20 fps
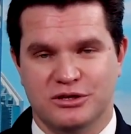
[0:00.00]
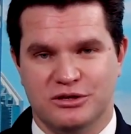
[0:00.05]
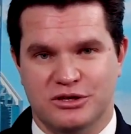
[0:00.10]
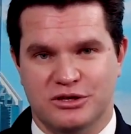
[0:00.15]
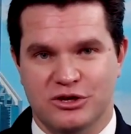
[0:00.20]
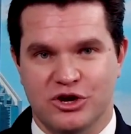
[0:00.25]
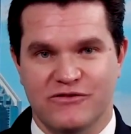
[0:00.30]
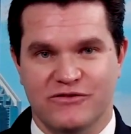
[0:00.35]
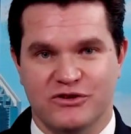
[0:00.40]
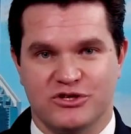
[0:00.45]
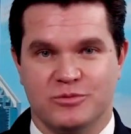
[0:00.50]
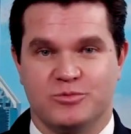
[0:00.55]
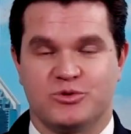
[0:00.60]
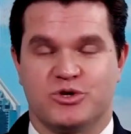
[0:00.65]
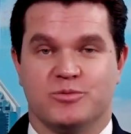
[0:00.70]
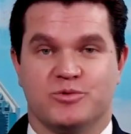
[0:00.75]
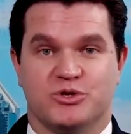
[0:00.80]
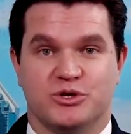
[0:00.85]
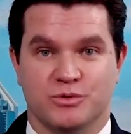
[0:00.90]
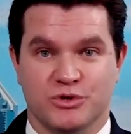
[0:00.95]
The
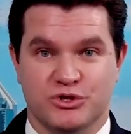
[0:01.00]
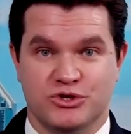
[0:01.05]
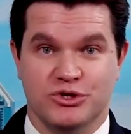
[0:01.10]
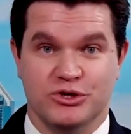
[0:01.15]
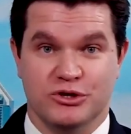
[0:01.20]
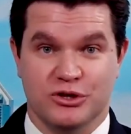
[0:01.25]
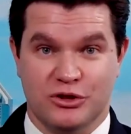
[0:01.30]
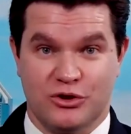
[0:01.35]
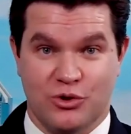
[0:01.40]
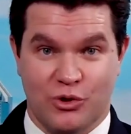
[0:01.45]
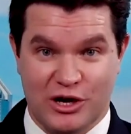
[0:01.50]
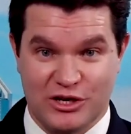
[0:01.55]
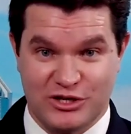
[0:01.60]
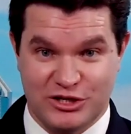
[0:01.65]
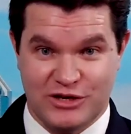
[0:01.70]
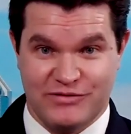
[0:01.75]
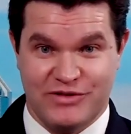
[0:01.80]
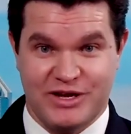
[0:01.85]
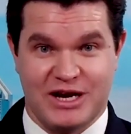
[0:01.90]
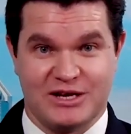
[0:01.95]
oversubscription was due to the
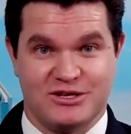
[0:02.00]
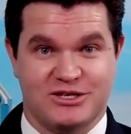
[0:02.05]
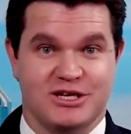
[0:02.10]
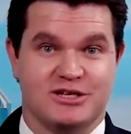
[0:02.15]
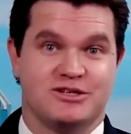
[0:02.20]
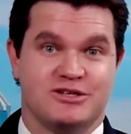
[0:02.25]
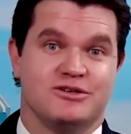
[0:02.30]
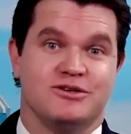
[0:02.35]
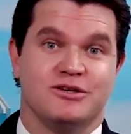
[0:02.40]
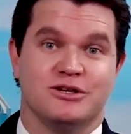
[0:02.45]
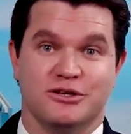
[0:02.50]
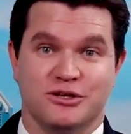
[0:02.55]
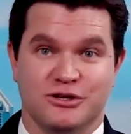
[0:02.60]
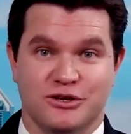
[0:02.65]
quality of the asset,